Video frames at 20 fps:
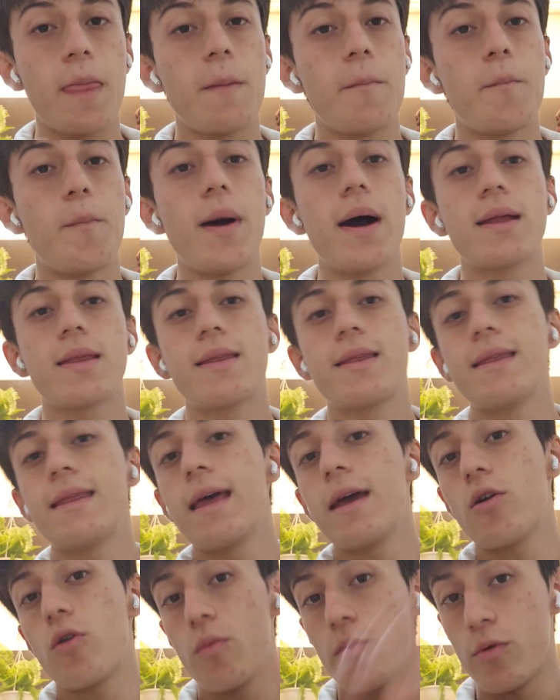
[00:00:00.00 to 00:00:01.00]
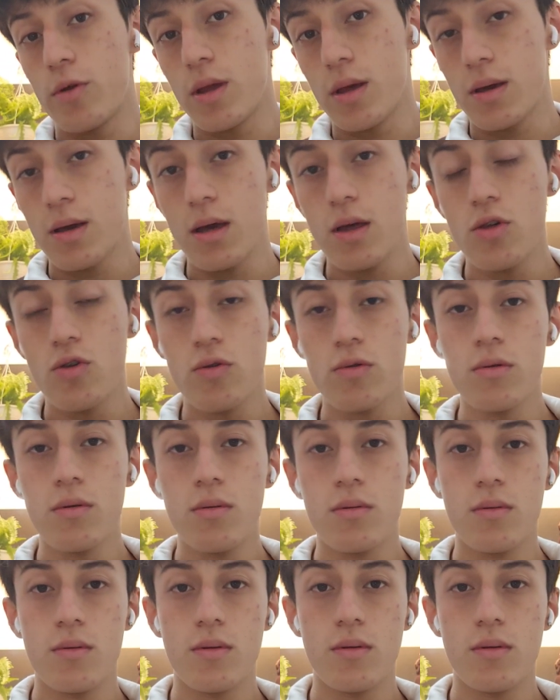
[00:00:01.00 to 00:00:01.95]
But the communication,